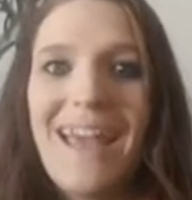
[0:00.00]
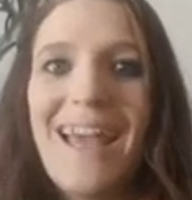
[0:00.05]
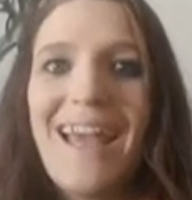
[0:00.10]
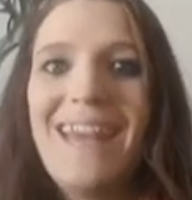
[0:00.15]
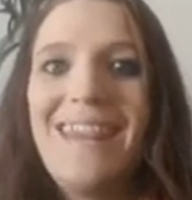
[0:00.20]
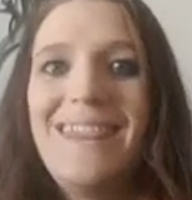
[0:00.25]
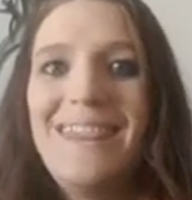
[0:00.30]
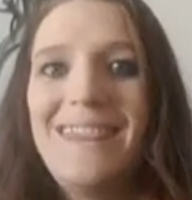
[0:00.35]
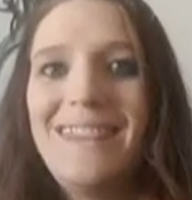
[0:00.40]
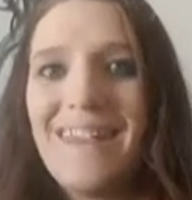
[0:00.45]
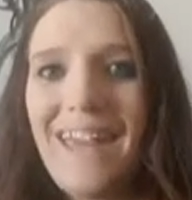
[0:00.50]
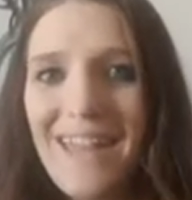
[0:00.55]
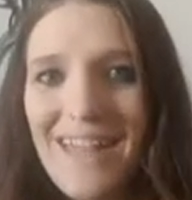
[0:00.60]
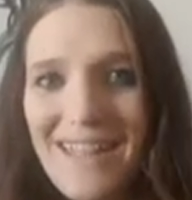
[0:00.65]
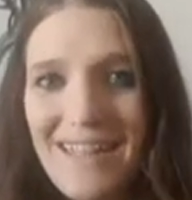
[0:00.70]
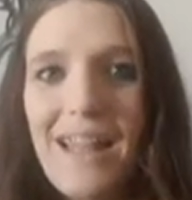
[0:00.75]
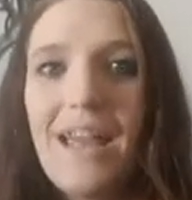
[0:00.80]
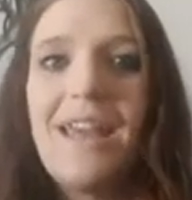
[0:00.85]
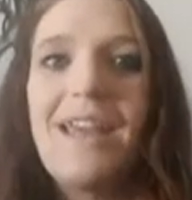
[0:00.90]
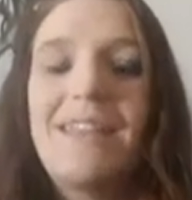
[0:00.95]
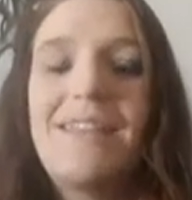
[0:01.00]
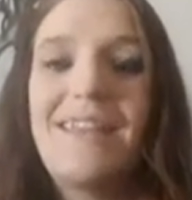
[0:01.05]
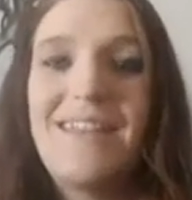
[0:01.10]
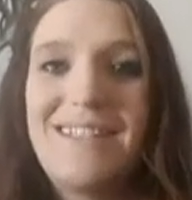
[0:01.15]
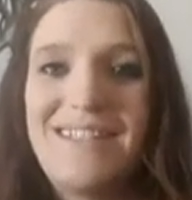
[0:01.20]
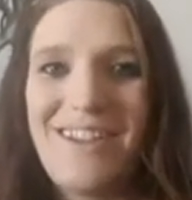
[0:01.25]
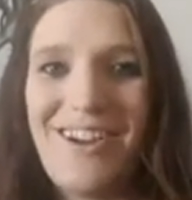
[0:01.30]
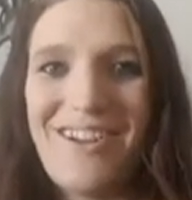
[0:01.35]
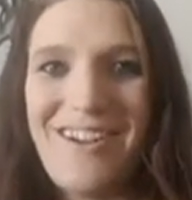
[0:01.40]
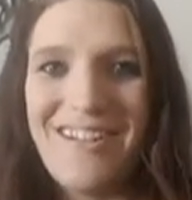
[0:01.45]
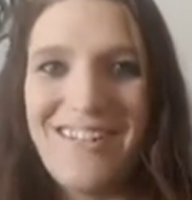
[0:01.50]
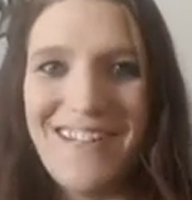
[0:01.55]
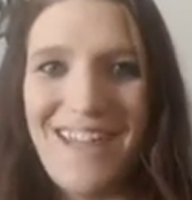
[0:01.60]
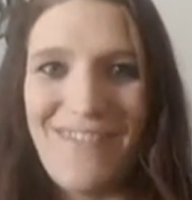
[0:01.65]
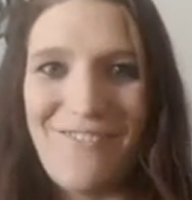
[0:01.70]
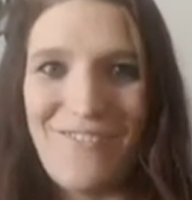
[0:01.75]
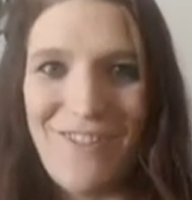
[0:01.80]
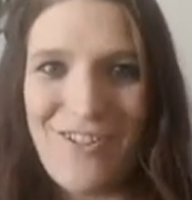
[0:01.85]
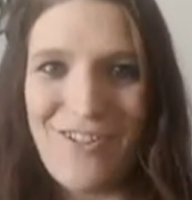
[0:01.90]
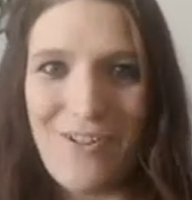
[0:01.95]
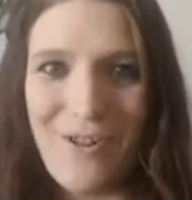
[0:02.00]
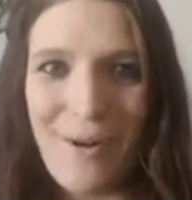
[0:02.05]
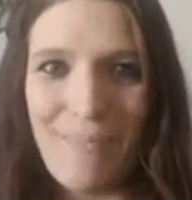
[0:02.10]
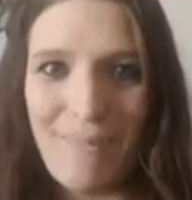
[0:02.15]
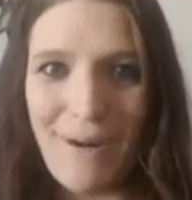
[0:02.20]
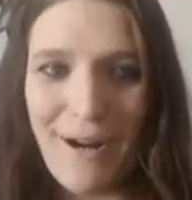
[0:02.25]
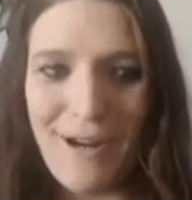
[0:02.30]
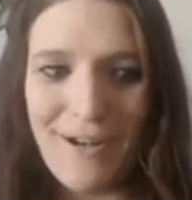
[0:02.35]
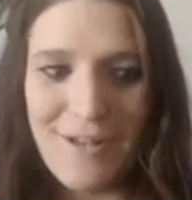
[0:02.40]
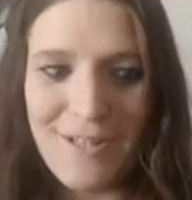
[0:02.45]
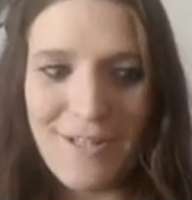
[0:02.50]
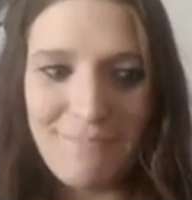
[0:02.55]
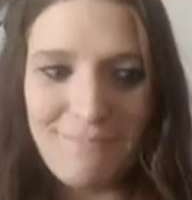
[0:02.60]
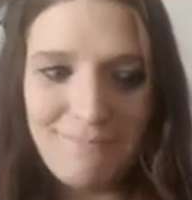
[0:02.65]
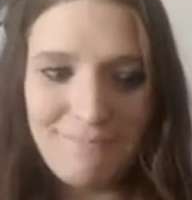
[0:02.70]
And then they started to get further apart.